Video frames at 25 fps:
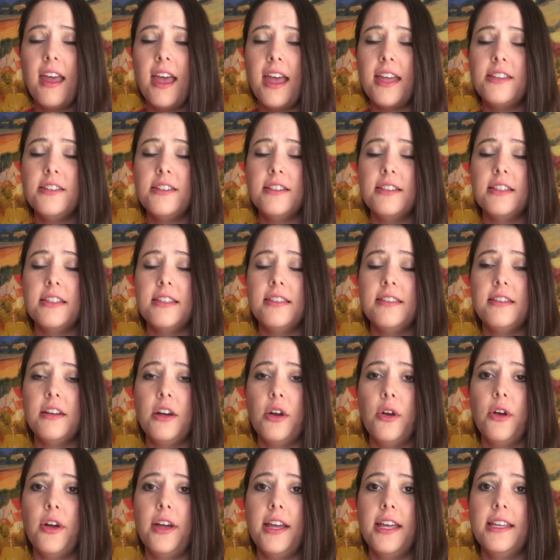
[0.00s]
I took the
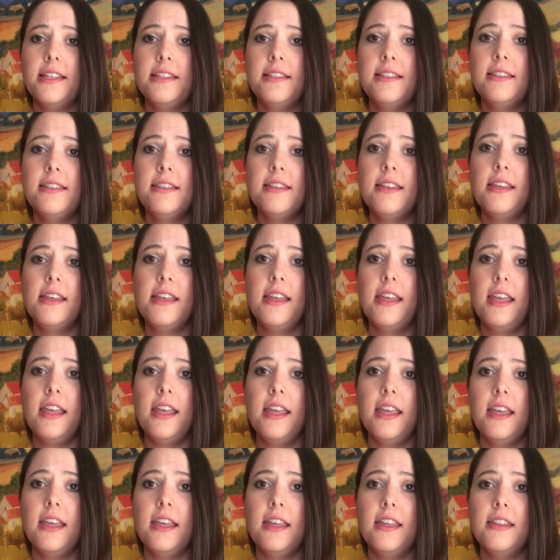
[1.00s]
steroids,
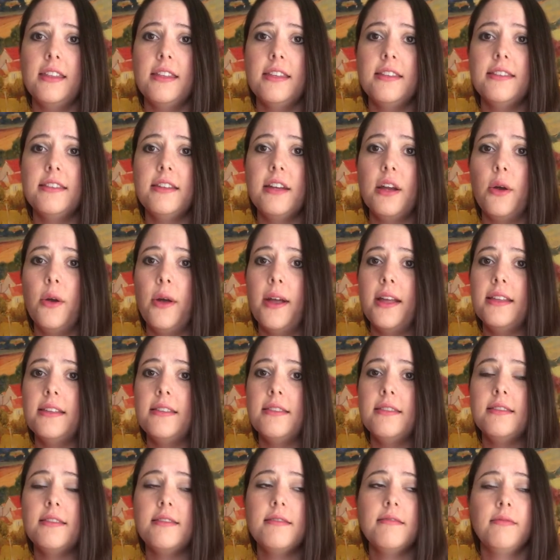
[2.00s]
and the
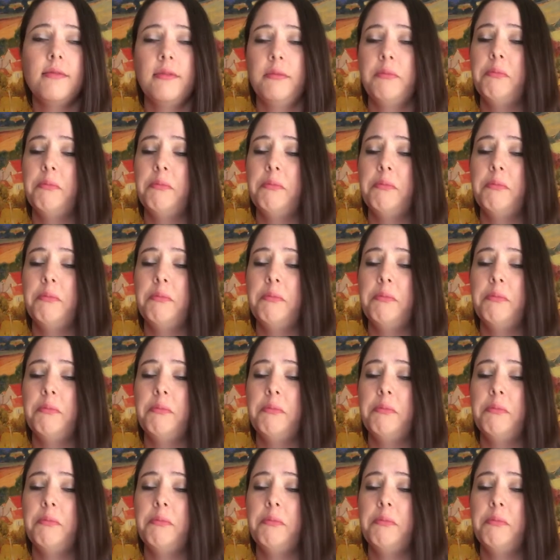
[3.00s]
steroids